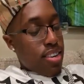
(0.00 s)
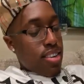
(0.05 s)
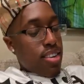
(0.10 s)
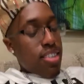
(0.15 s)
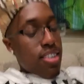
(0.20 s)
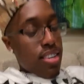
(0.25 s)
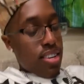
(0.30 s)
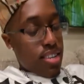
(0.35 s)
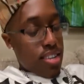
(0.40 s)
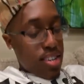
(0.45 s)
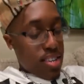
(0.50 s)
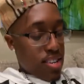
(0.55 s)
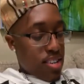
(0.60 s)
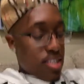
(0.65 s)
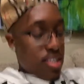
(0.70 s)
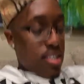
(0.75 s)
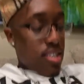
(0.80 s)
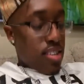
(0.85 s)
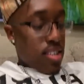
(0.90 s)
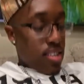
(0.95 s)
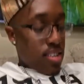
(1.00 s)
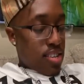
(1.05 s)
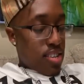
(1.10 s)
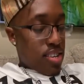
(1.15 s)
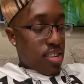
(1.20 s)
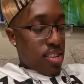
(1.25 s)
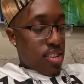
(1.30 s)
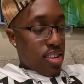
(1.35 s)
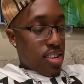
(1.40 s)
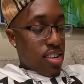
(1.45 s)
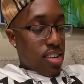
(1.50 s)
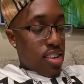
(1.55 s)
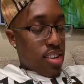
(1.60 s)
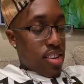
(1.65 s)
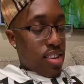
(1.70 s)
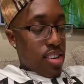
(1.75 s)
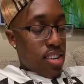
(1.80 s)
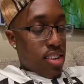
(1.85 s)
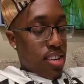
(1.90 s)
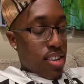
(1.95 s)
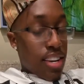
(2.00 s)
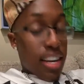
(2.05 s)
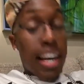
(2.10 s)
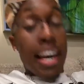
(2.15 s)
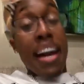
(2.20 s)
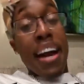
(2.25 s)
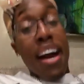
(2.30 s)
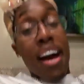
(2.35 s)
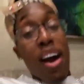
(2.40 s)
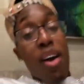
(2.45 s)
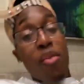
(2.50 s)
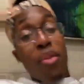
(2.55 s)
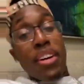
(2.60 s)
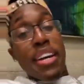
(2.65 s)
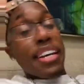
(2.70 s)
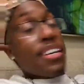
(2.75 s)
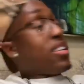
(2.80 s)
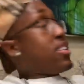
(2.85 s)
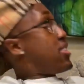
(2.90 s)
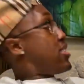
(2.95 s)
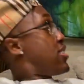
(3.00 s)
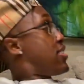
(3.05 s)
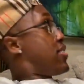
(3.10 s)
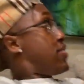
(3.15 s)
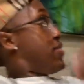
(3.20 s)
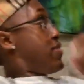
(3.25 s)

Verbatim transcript: Space. Space, space, space song. Um. What happened last night? I, I think it was fun